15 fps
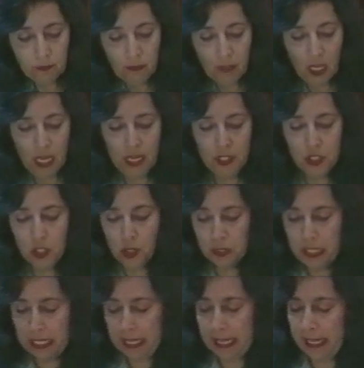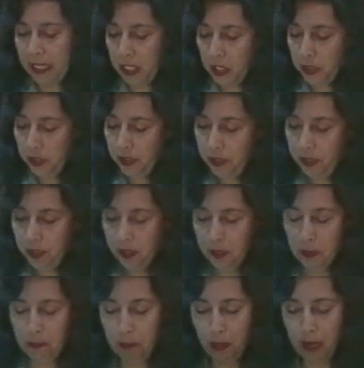And so the anger,
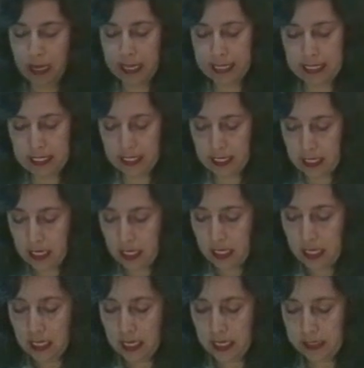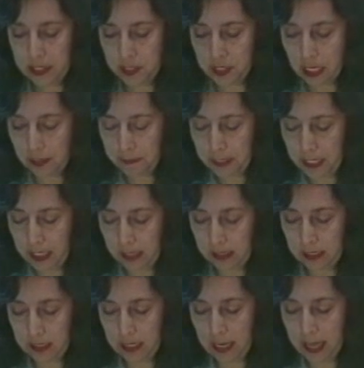the pride, and the
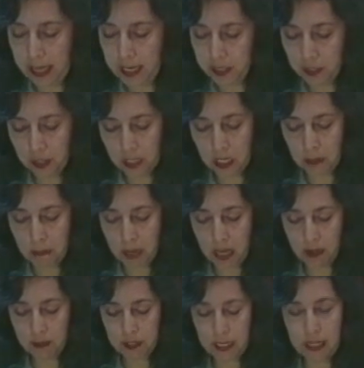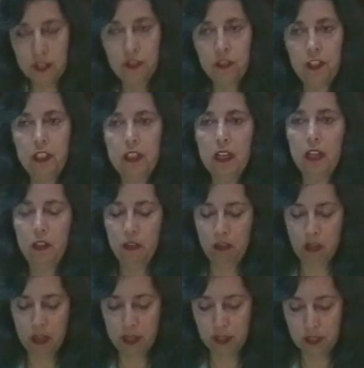self-healing had to come out as Chicano
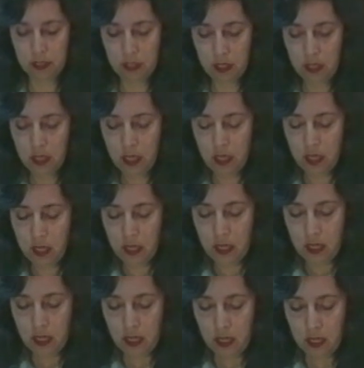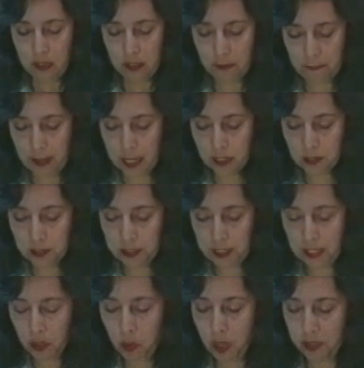art. The faculty
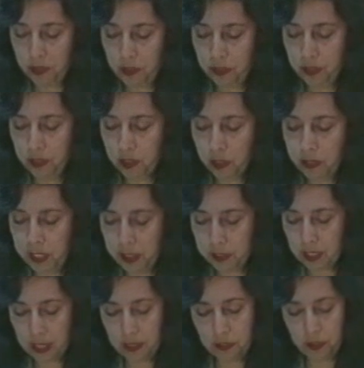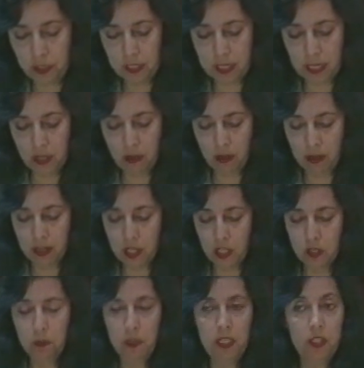and white students criticized Chicano art as
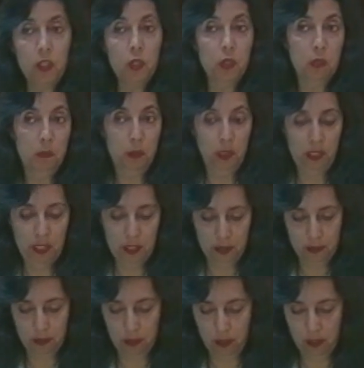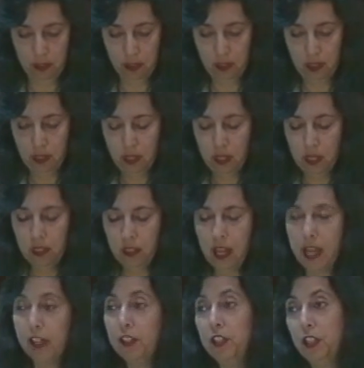being too political,
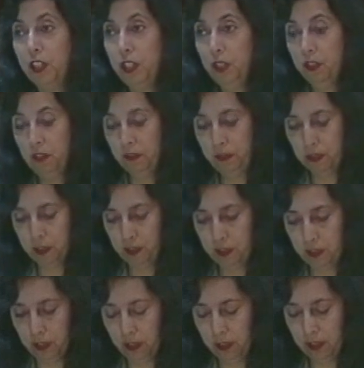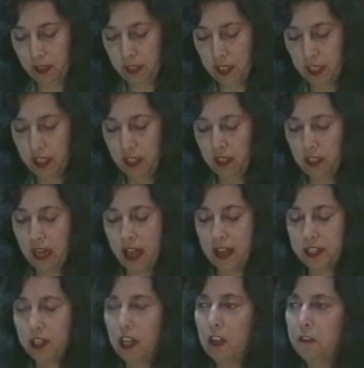not universal,
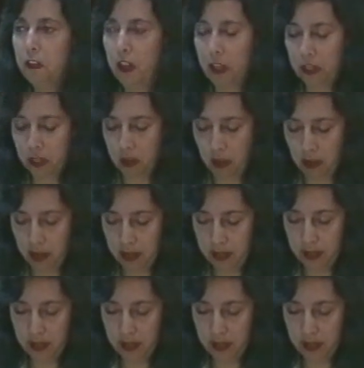not avant-garde,